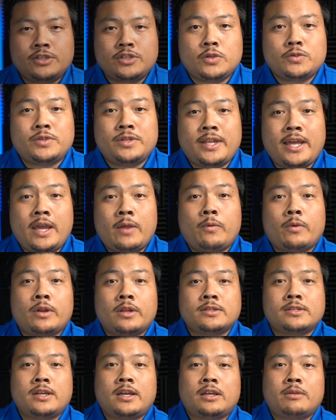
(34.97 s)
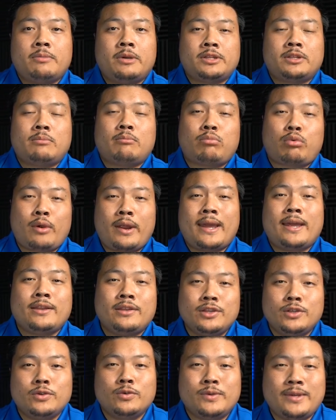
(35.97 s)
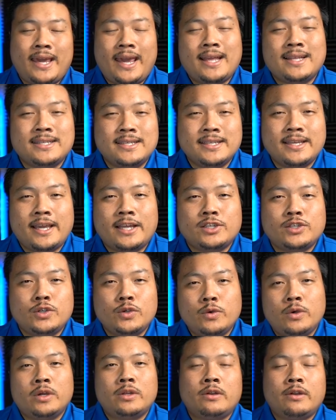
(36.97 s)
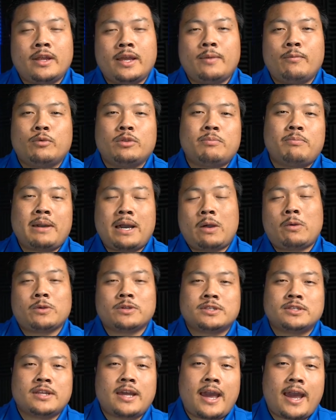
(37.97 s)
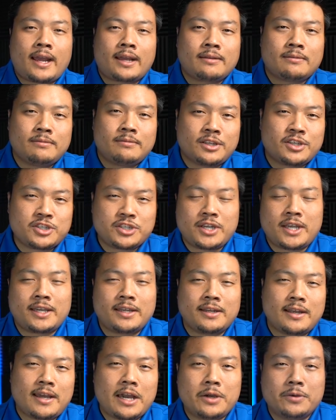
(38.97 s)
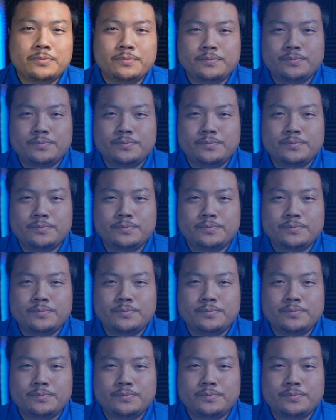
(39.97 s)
So today we're going to talk about the brand new KTA-200M with PowerStack. Let's check it out.